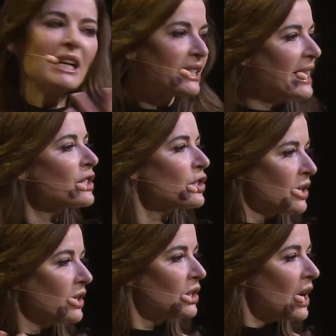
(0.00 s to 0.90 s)
that sense
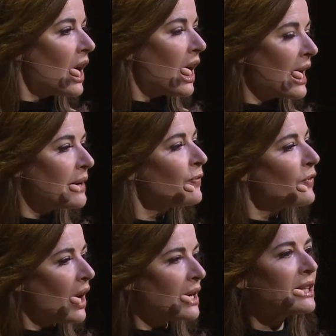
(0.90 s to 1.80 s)
that I
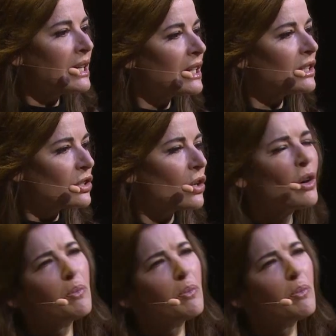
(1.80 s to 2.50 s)
think it's so...